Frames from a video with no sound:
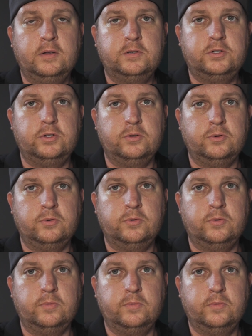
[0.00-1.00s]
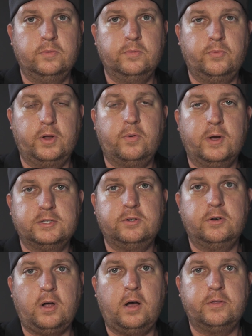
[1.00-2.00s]
to request
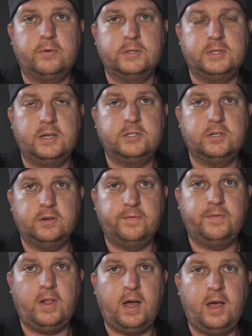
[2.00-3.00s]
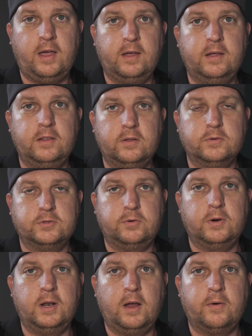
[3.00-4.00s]
an authorization to fly in those
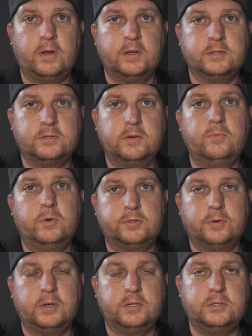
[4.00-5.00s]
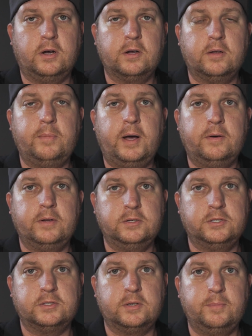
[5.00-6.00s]
grid areas, which we're going to talk about in
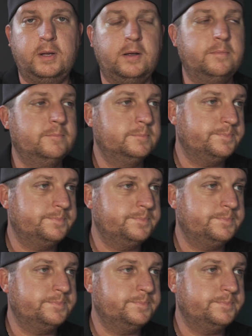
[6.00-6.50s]
just a minute.